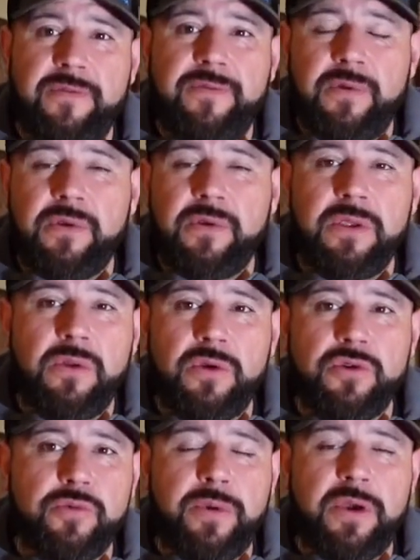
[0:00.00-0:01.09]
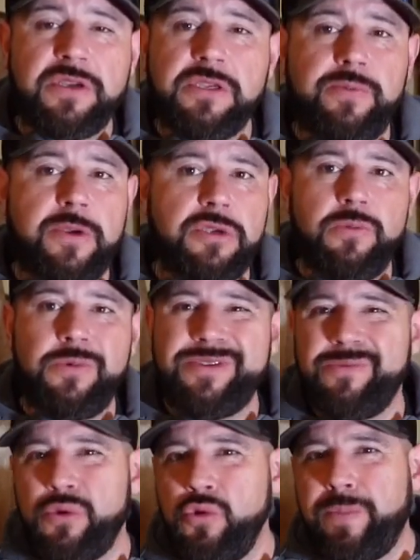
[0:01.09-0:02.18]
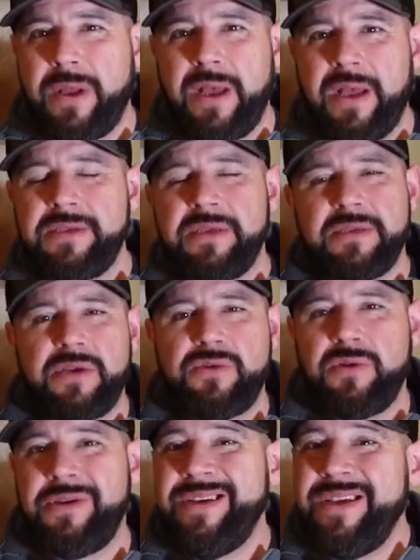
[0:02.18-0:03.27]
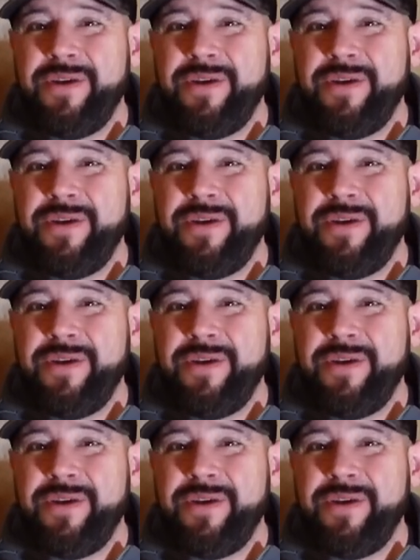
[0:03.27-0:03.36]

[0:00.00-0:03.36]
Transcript: for, you know, $100, especially with some coupons, etc.